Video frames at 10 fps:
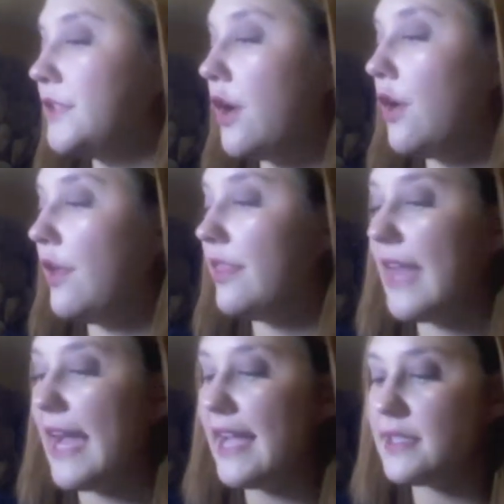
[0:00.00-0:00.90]
so
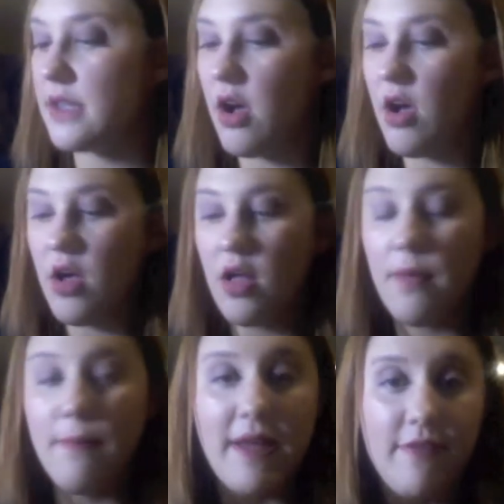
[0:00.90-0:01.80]
that's all
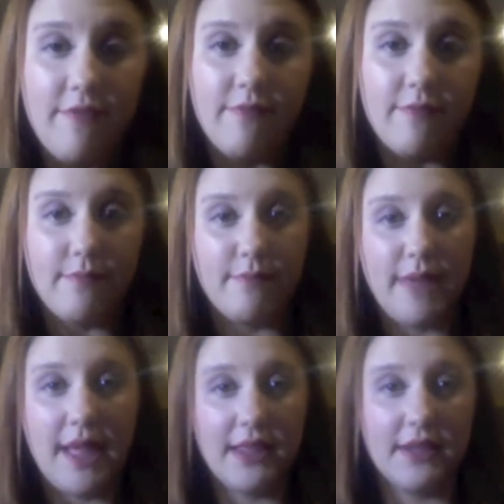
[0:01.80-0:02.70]
my,
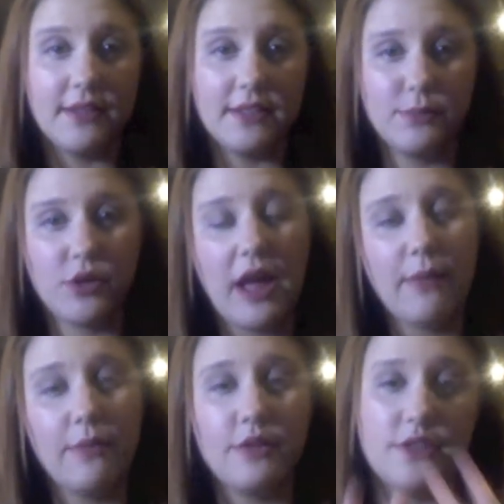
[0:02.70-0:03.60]
my little
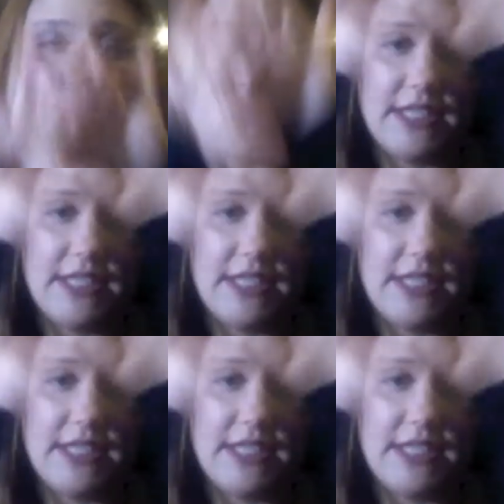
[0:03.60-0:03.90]
subscribers for